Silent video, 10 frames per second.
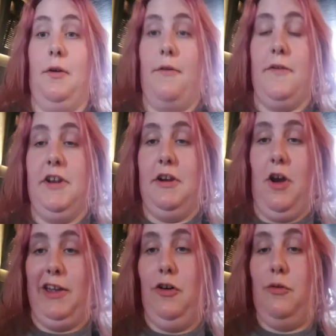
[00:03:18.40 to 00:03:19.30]
So I've
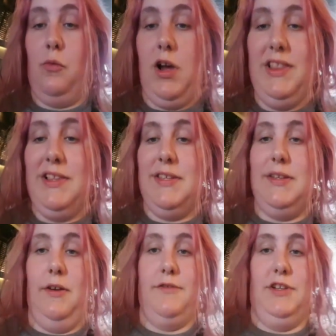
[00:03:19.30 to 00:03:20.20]
ridden Icon
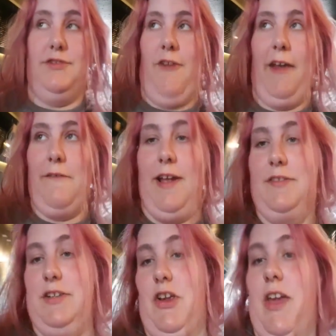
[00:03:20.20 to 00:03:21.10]
once, I've just ran
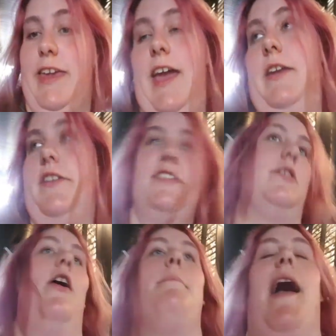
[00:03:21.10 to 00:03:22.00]
around to do it again,
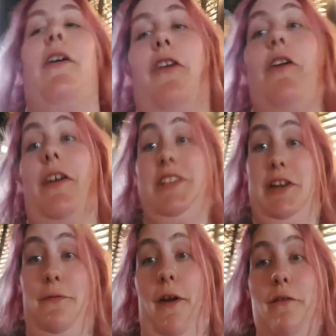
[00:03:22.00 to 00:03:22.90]
this time back row. I
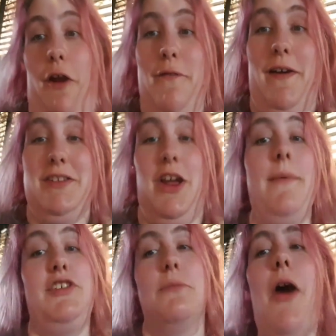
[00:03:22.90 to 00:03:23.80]
did it front row first
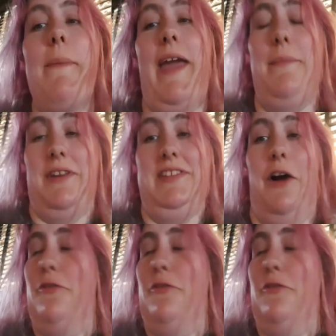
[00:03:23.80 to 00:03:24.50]
time, as you might be able to